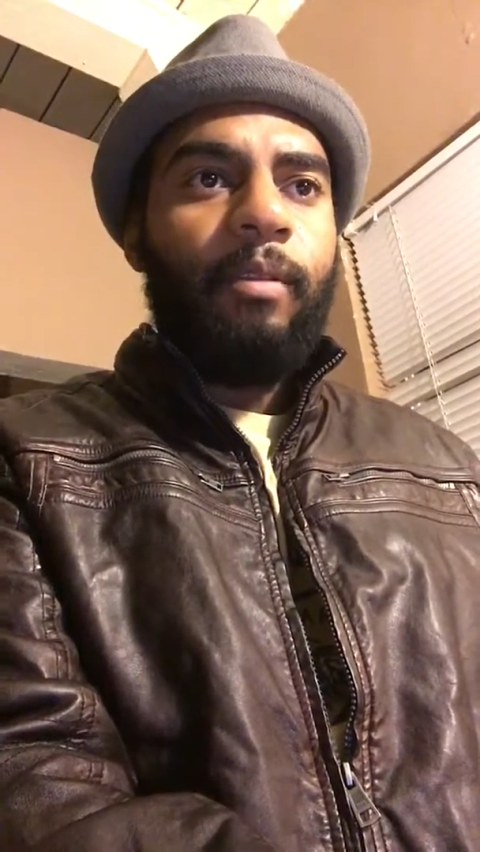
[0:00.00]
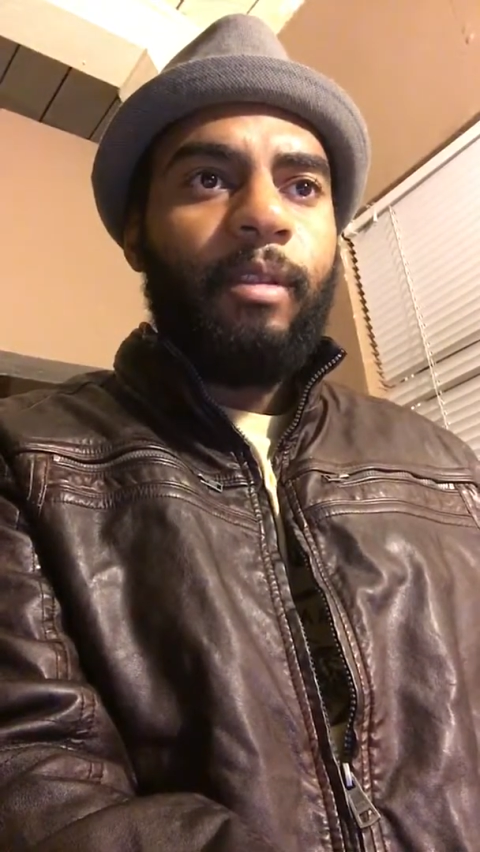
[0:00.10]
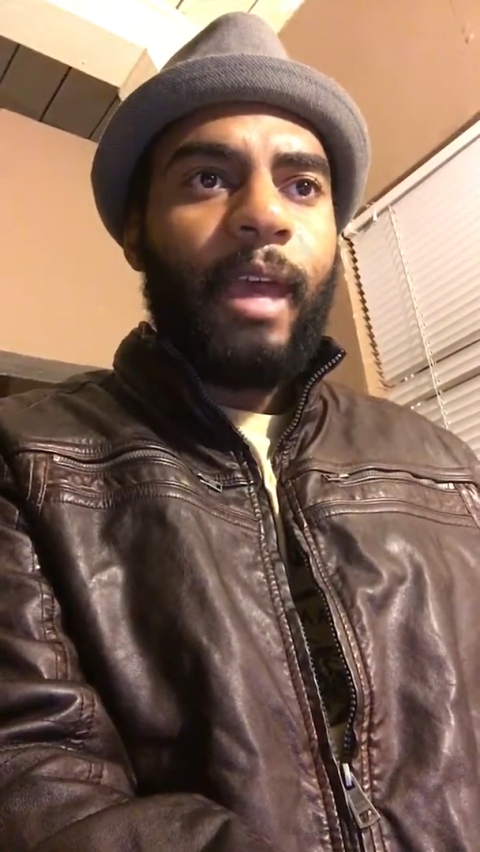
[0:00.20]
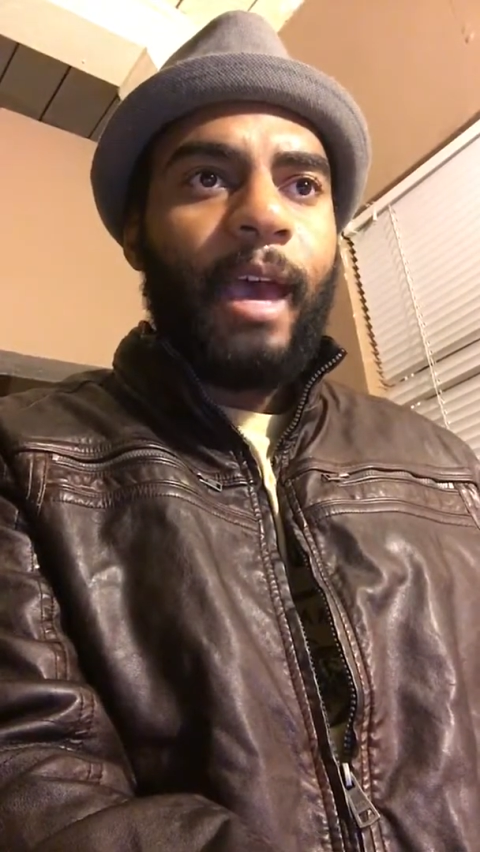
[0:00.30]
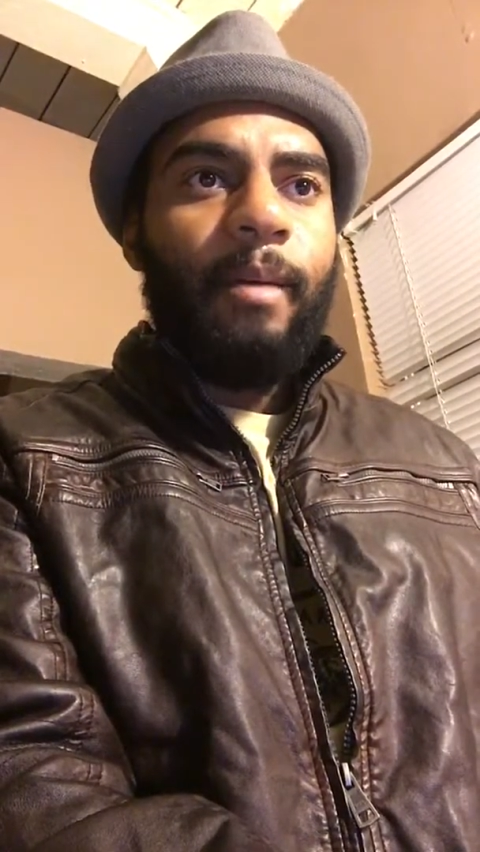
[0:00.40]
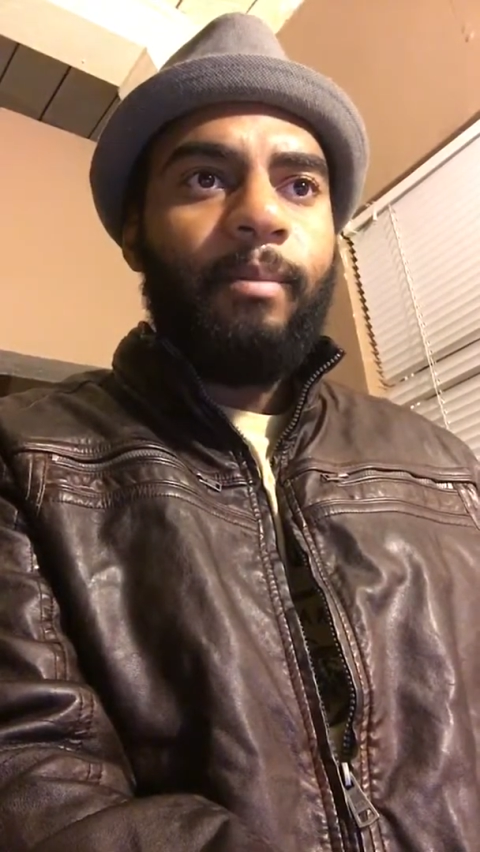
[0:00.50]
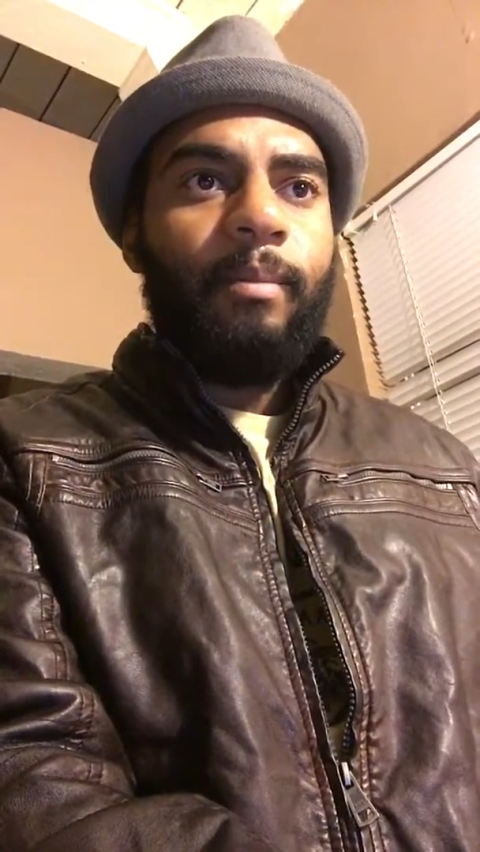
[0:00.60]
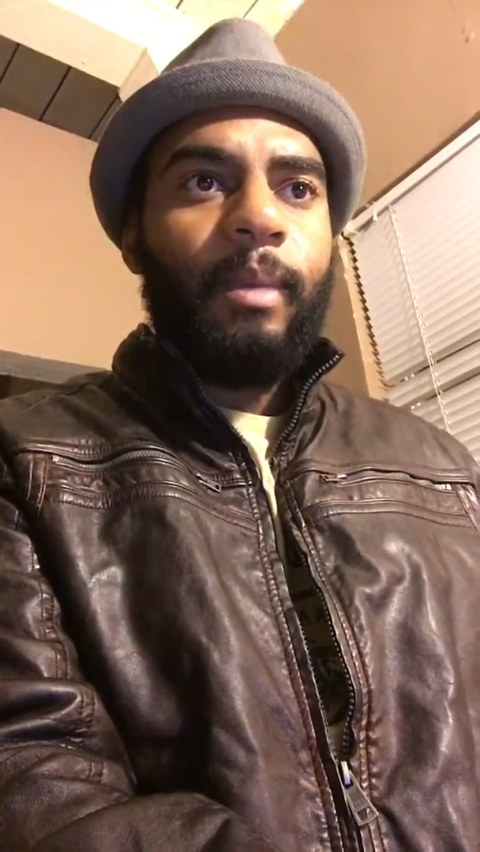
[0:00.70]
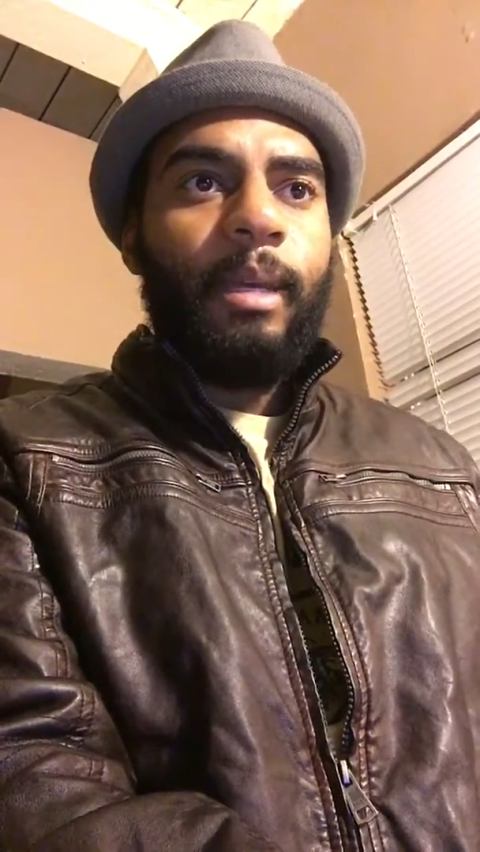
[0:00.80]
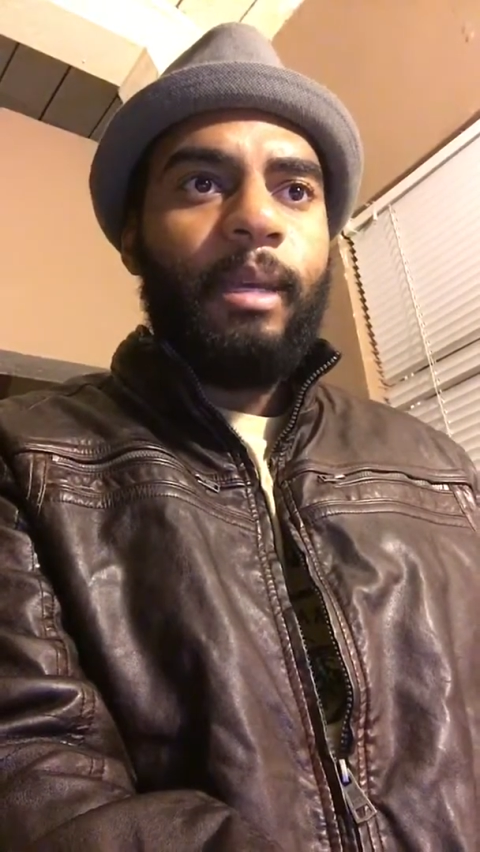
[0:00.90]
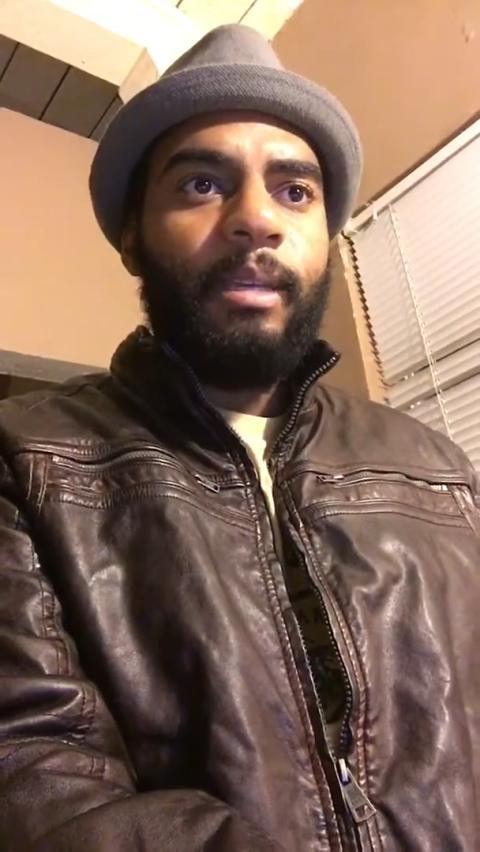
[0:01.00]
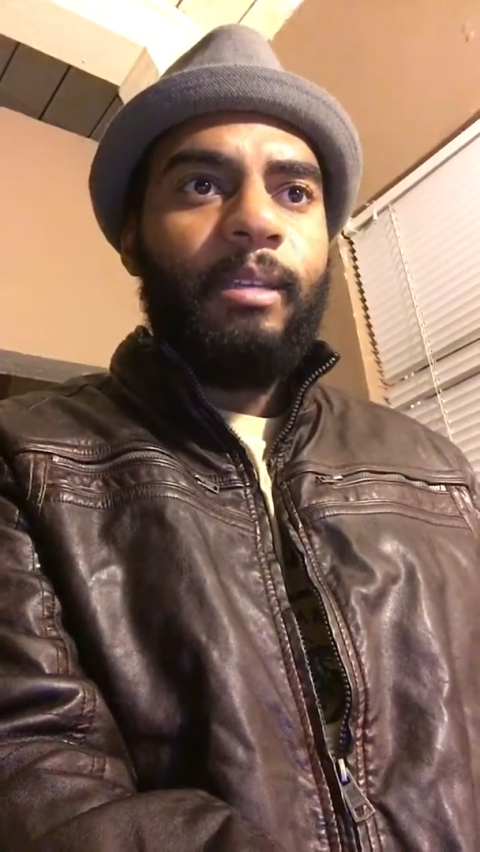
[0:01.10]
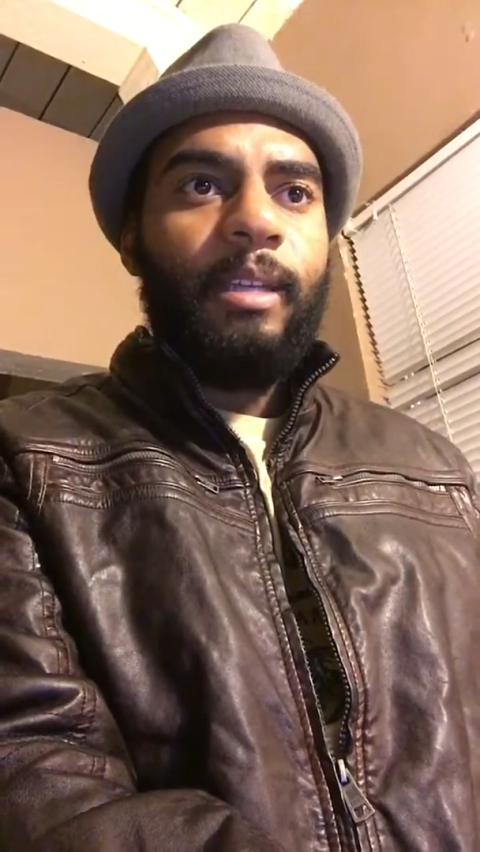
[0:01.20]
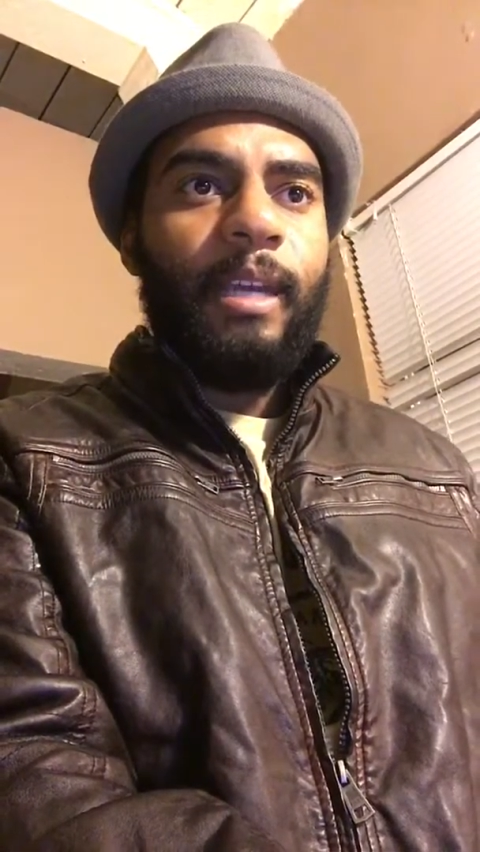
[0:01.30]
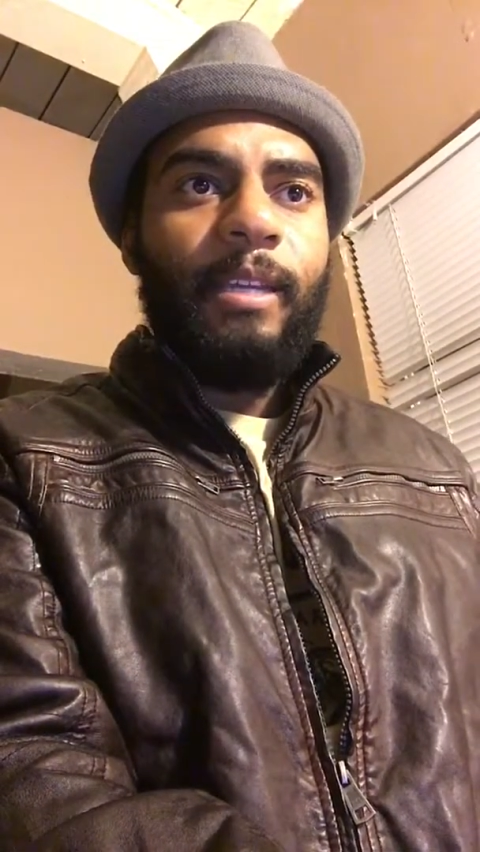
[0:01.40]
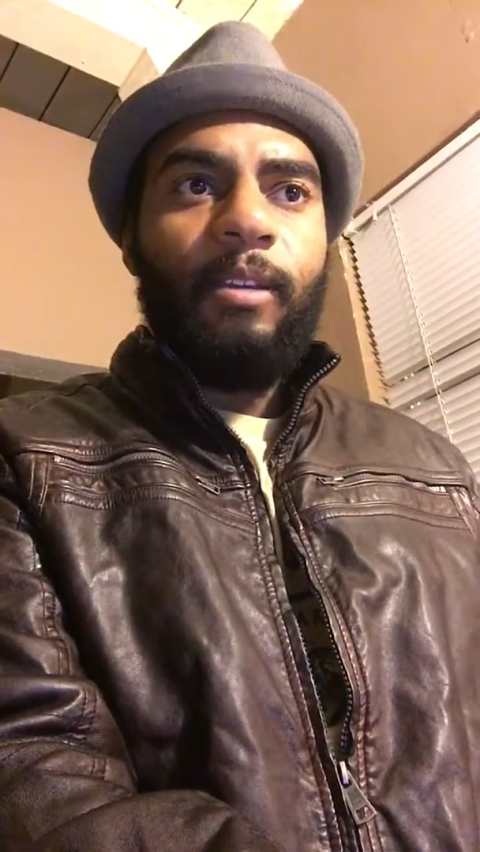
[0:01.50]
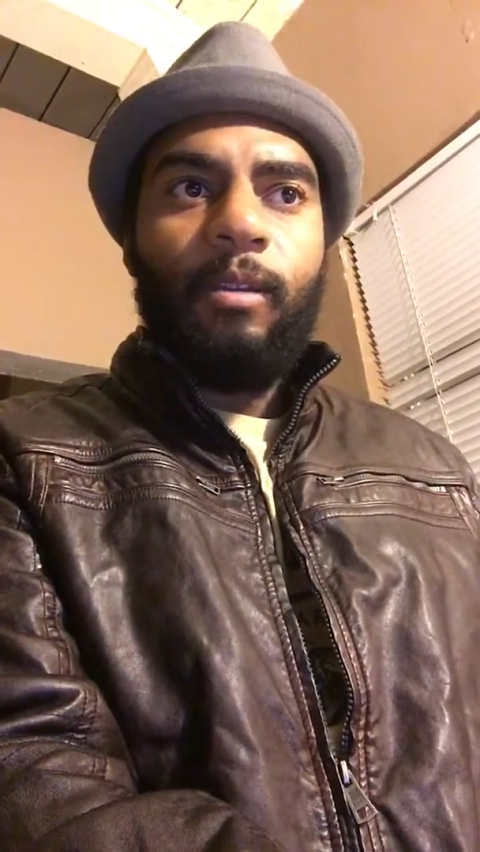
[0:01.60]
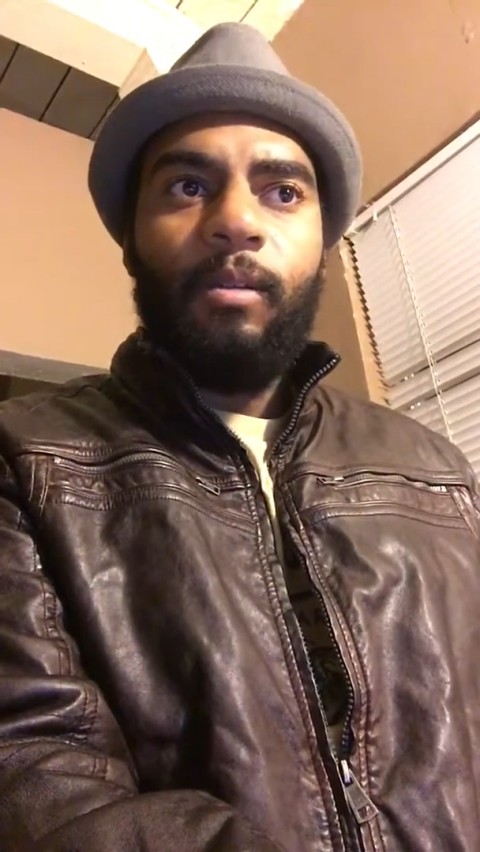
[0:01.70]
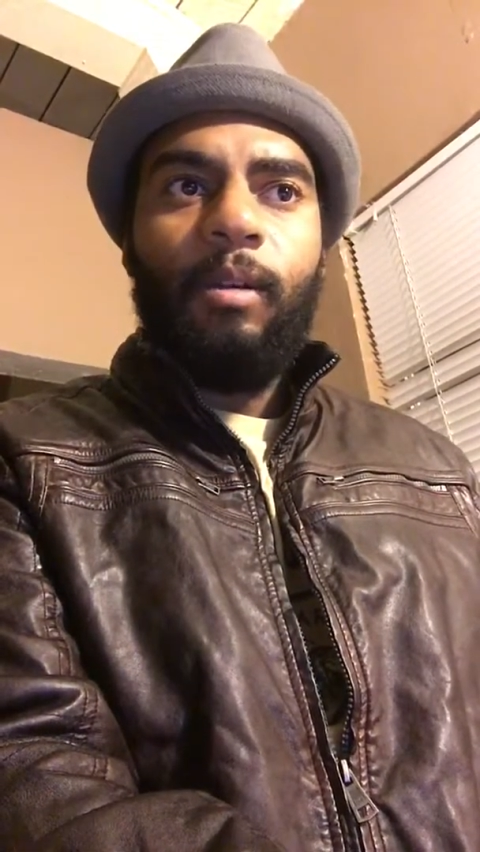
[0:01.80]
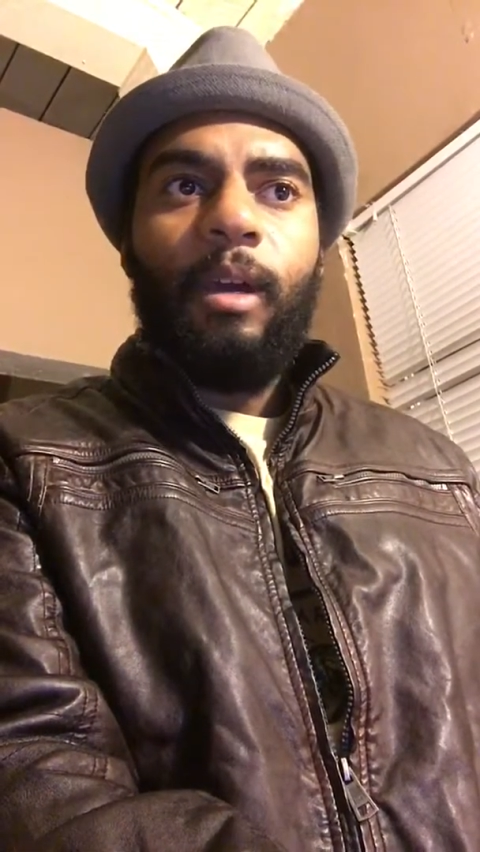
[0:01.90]
for that and
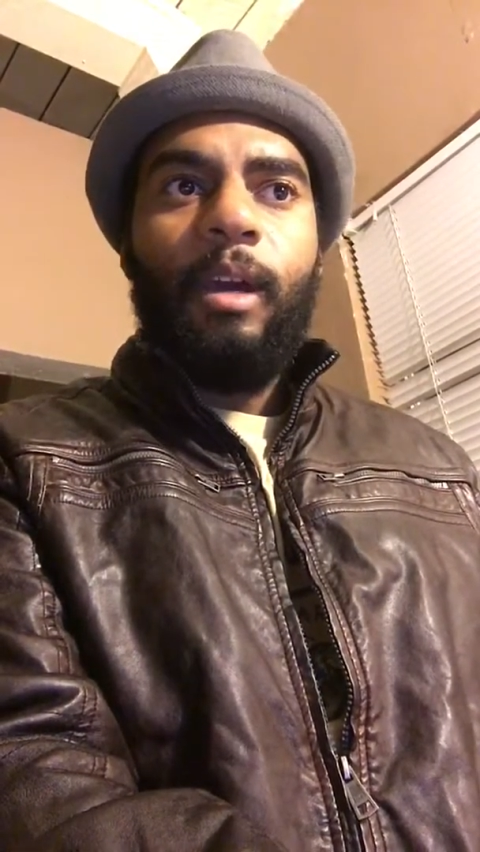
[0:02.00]
continue